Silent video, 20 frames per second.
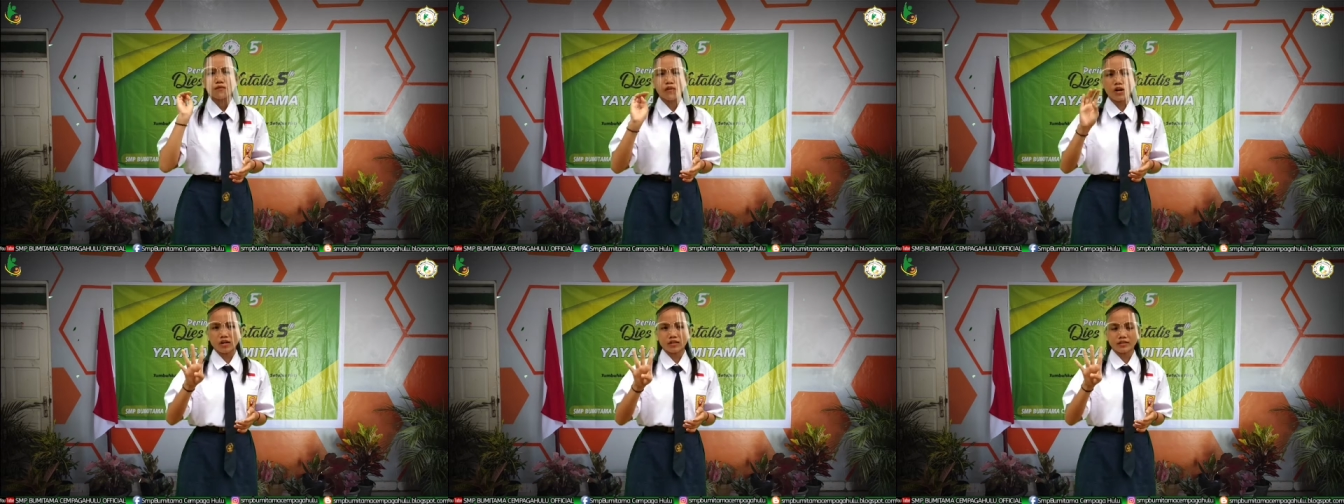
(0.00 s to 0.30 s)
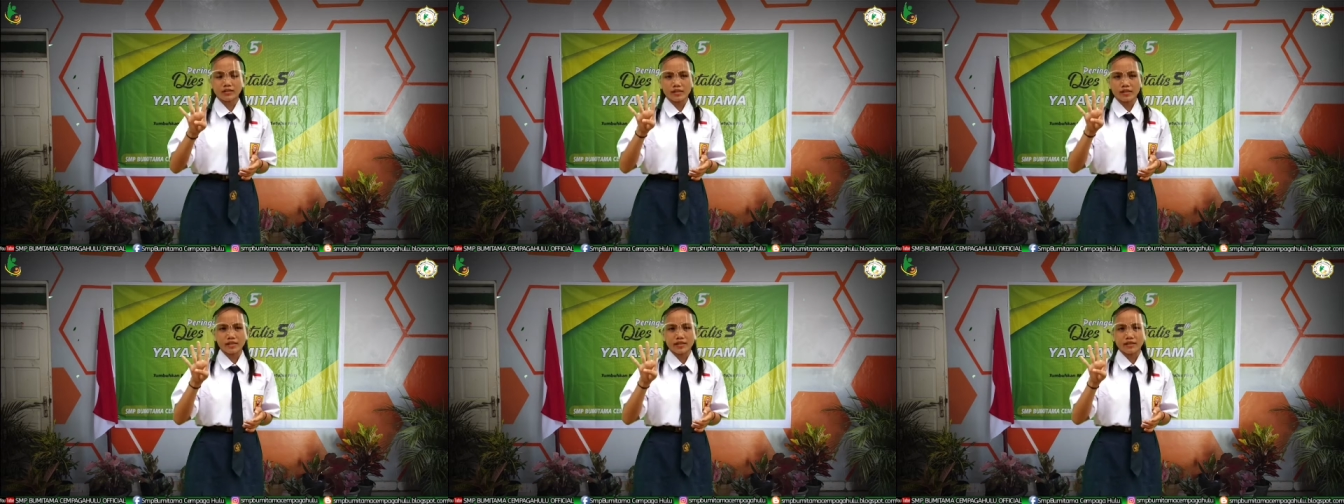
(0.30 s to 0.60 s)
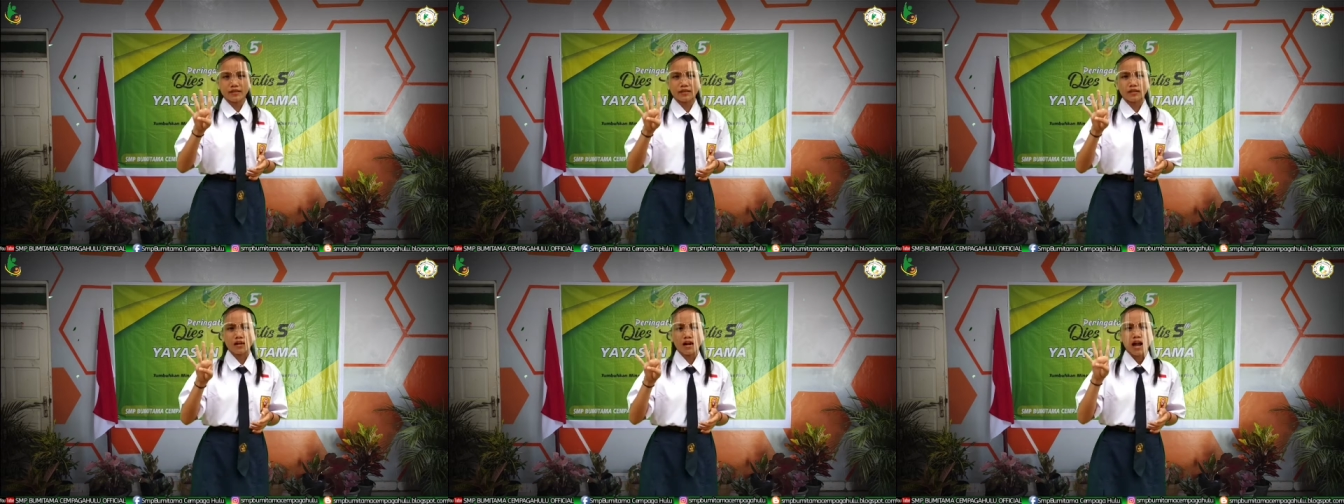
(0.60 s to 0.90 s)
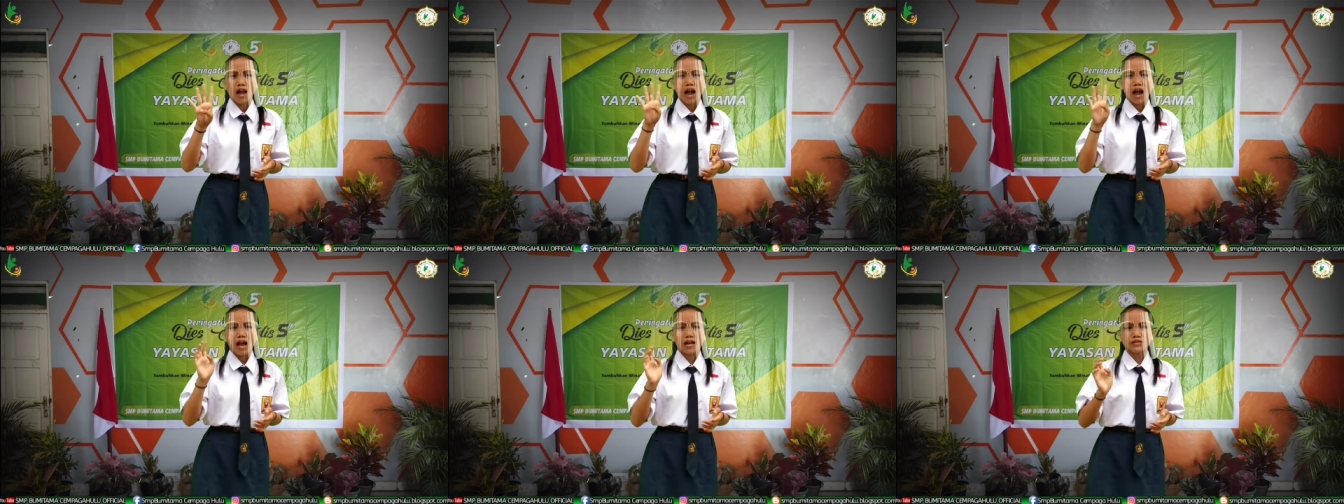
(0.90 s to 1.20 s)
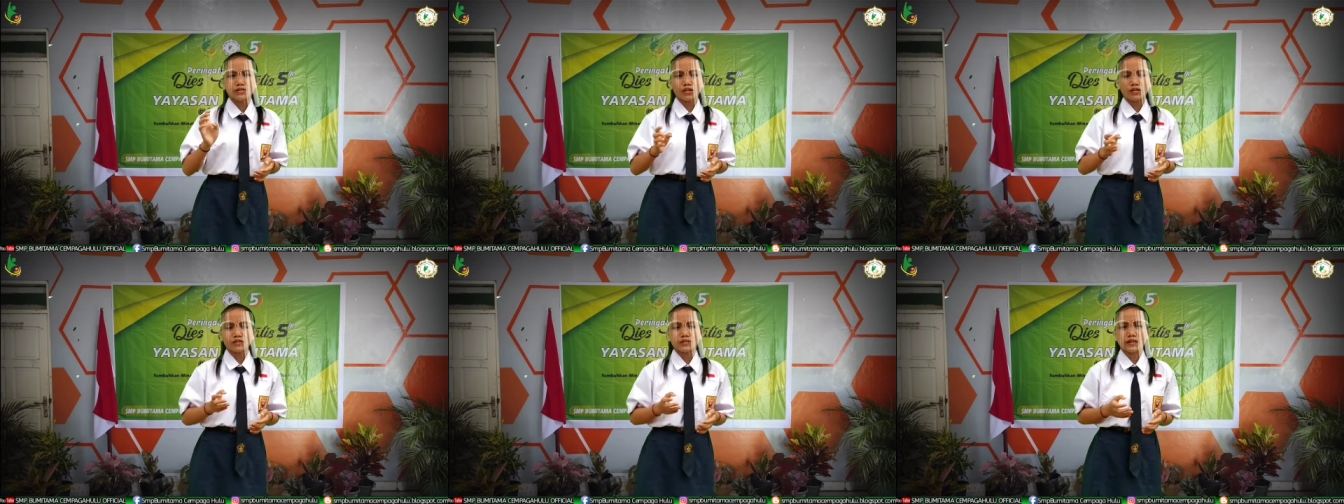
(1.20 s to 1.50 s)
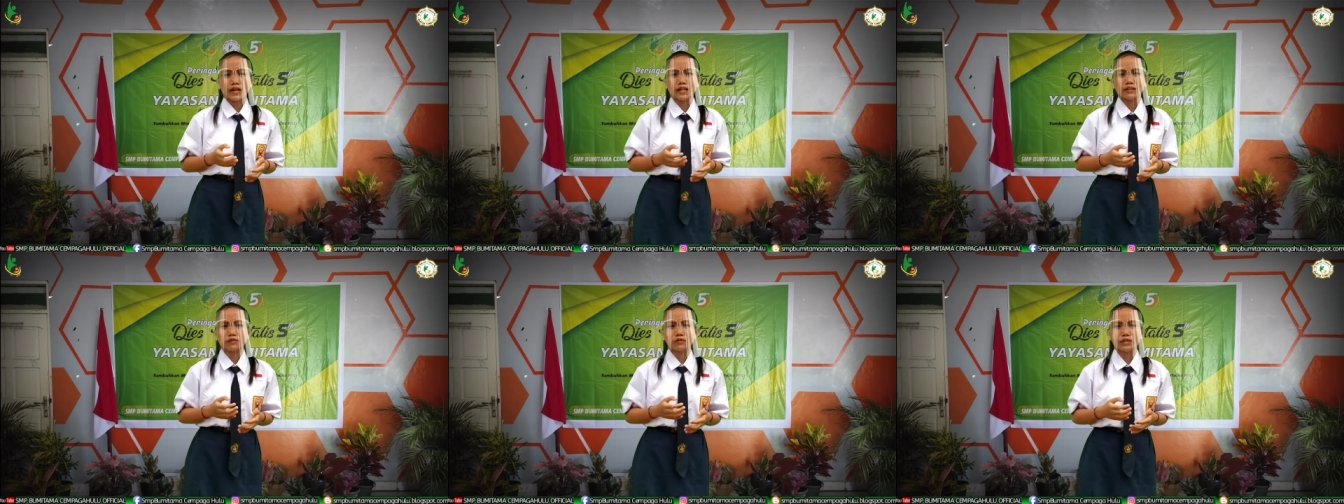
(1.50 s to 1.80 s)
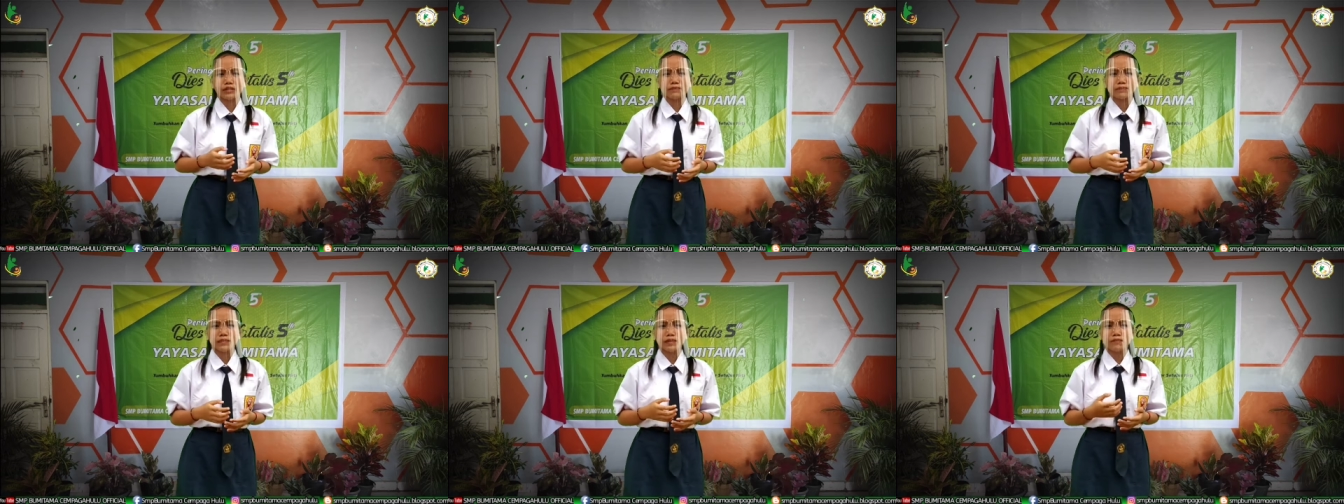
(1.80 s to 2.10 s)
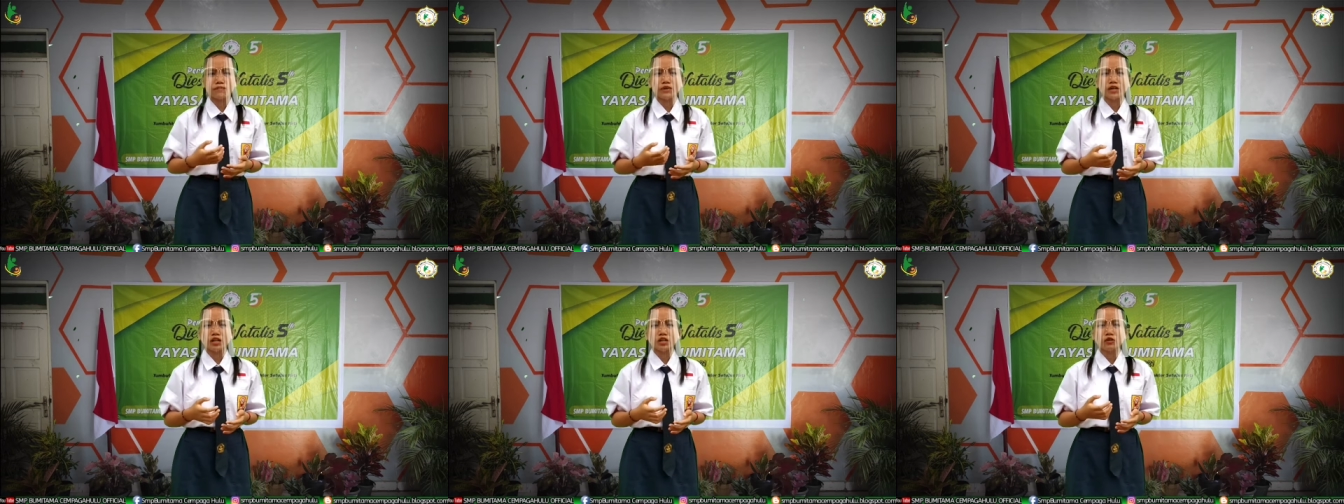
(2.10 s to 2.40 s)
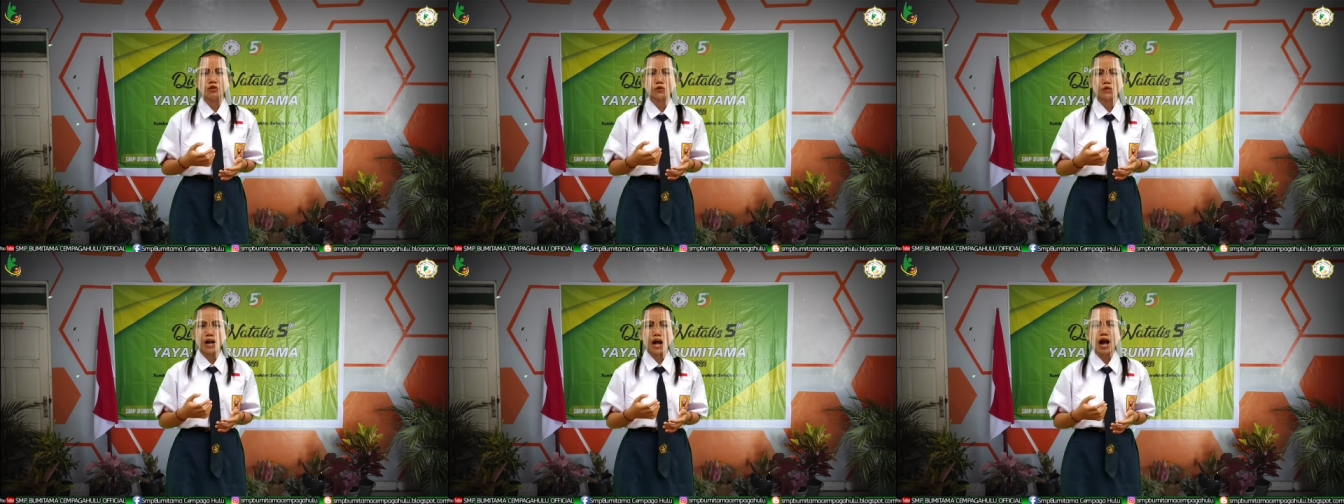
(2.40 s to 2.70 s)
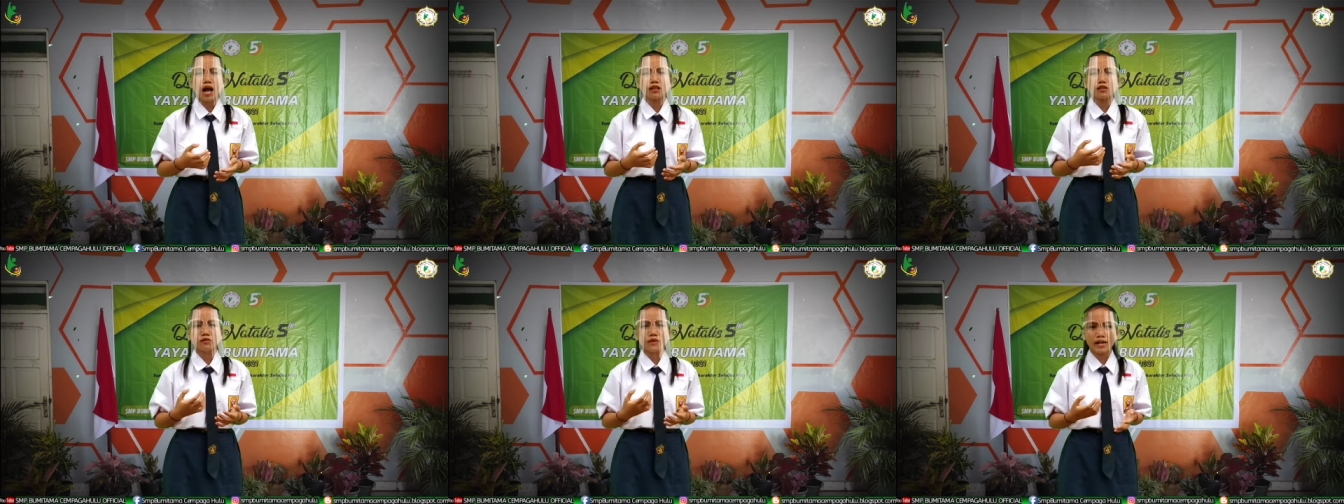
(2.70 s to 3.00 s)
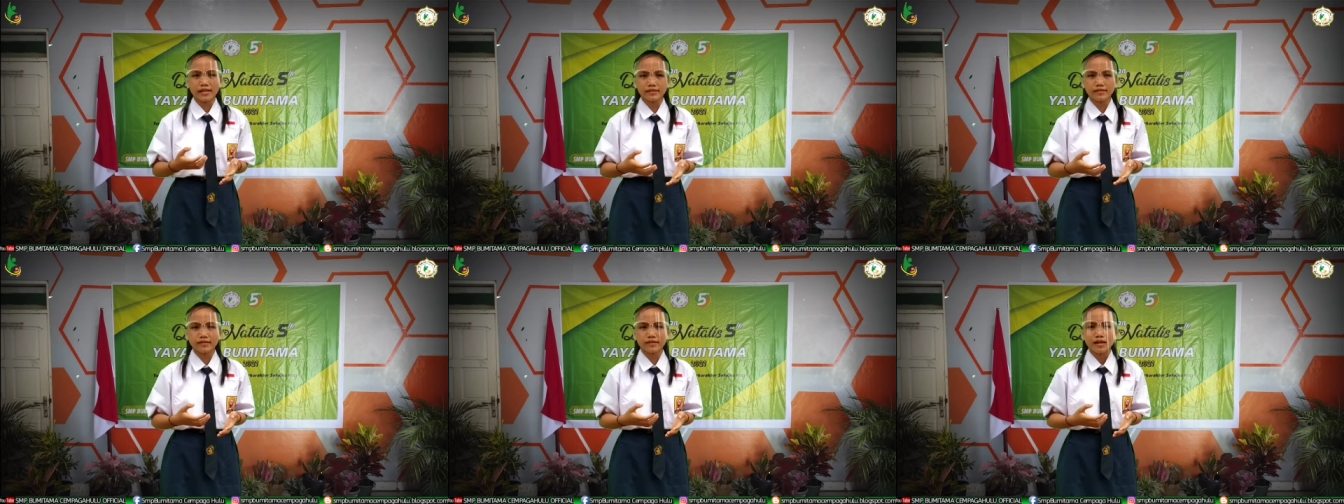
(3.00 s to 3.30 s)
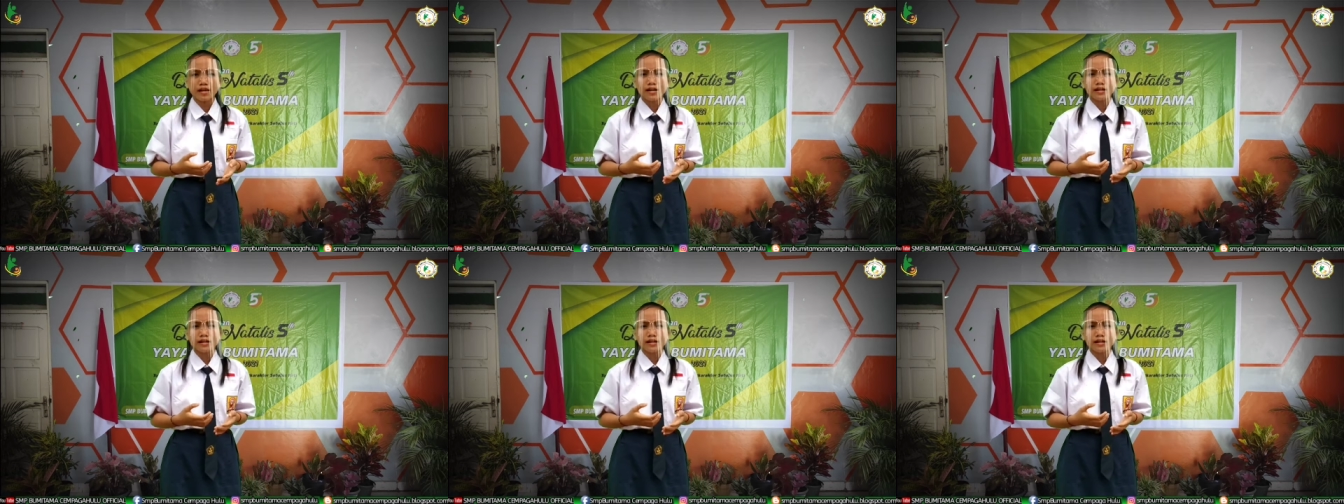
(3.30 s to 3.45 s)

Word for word: Fourthly, associate with people who always